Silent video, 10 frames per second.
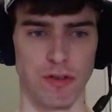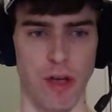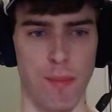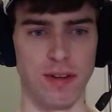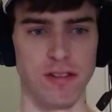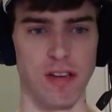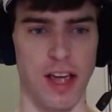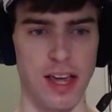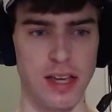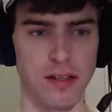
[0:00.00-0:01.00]
So that means
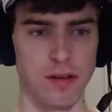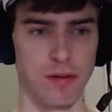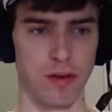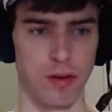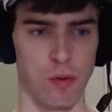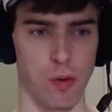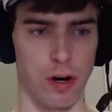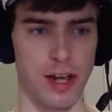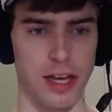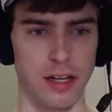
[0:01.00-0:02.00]
8 or
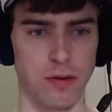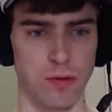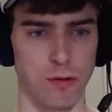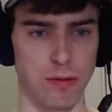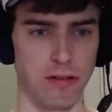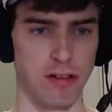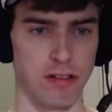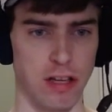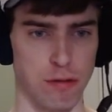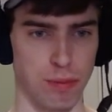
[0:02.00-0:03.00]
8, which means
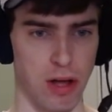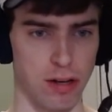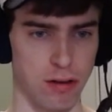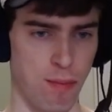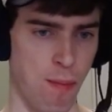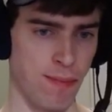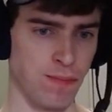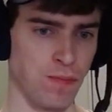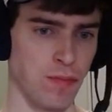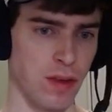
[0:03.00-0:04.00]
this gets blocked.
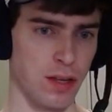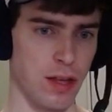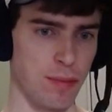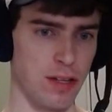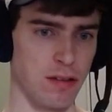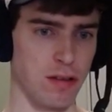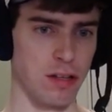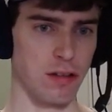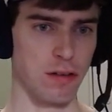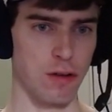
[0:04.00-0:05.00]
That means
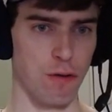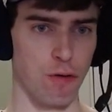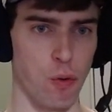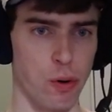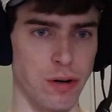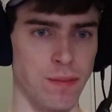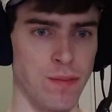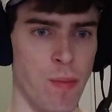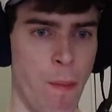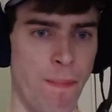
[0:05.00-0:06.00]
this is the 4,
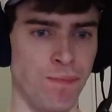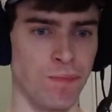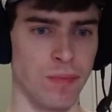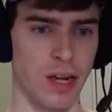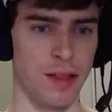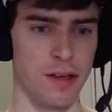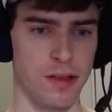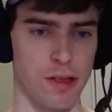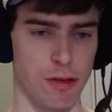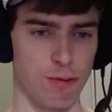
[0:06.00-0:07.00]
and then
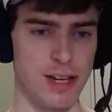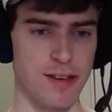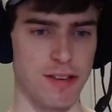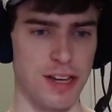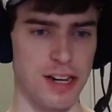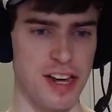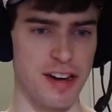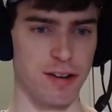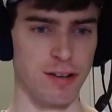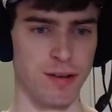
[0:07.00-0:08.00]
the 3 is in
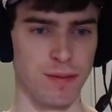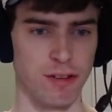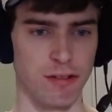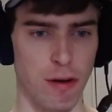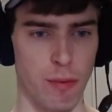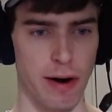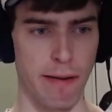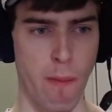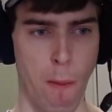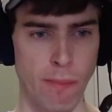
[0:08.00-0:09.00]
here somewhere.
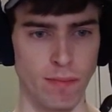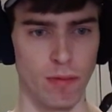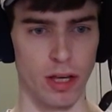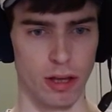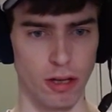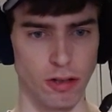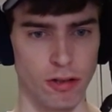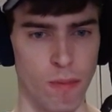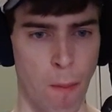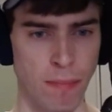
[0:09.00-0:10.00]
Like
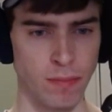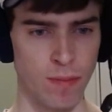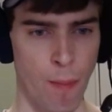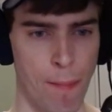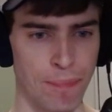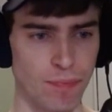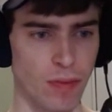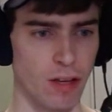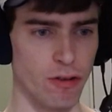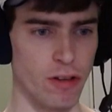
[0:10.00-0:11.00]
this.
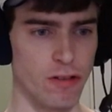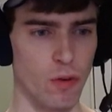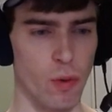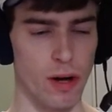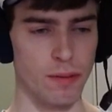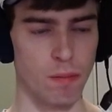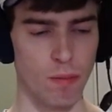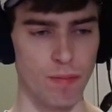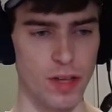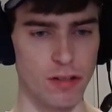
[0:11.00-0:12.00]
So this is a 1.
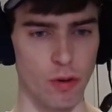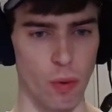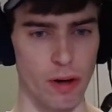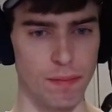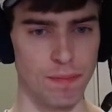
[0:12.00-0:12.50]
This is a 1.